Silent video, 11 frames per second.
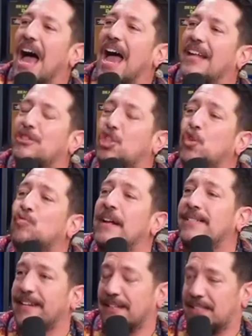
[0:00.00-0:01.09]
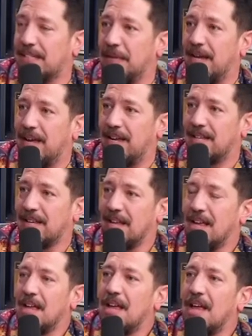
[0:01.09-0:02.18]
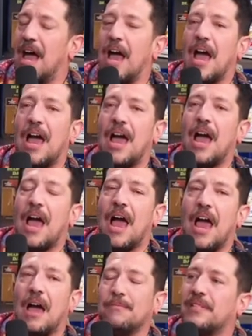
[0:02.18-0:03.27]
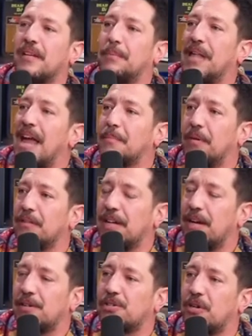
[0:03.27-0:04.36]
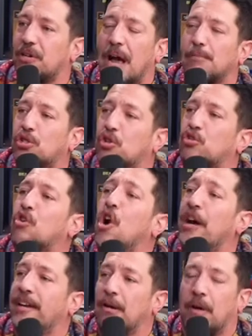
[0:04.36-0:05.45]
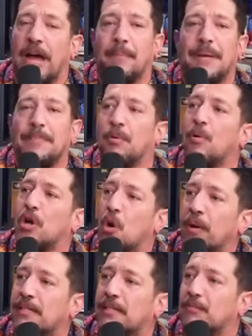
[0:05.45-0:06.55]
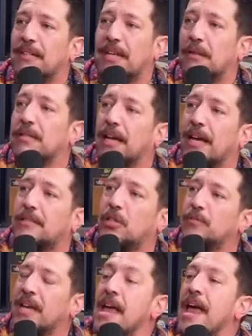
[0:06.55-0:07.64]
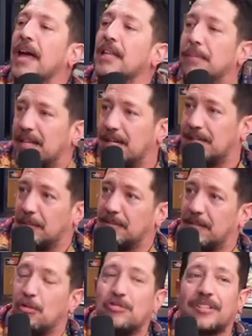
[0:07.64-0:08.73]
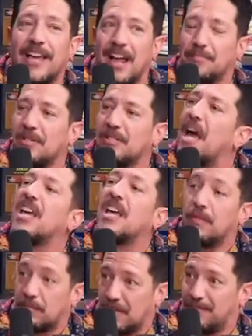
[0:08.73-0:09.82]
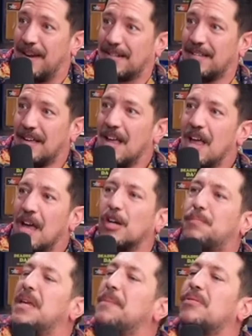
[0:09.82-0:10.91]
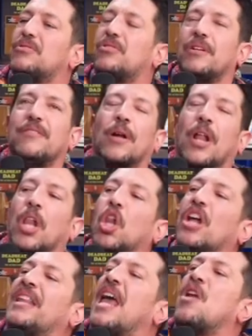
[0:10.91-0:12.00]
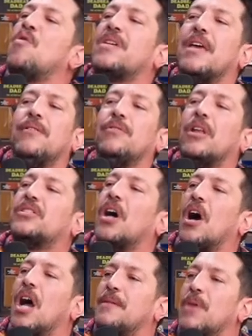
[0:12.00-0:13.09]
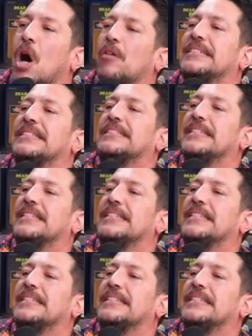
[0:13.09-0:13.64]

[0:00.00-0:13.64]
I had two Rent tickets in my hand. I was in a black button-down shirt. I was crying, and people were going into Rent, and I was like, excuse me. And let me tell you something. Those scalpers, I give them respect because people don't even want to they don't give you the time of